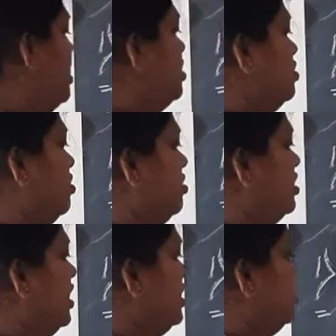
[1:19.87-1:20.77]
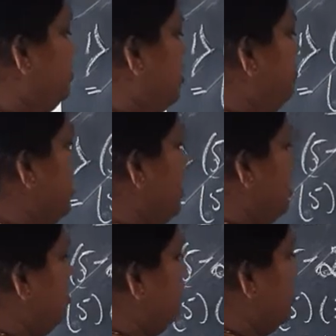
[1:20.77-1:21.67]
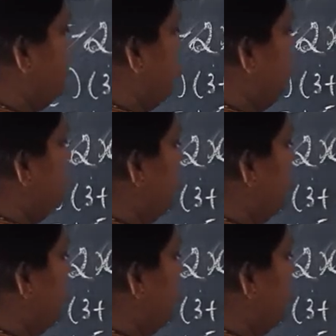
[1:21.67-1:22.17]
So this will be equal to,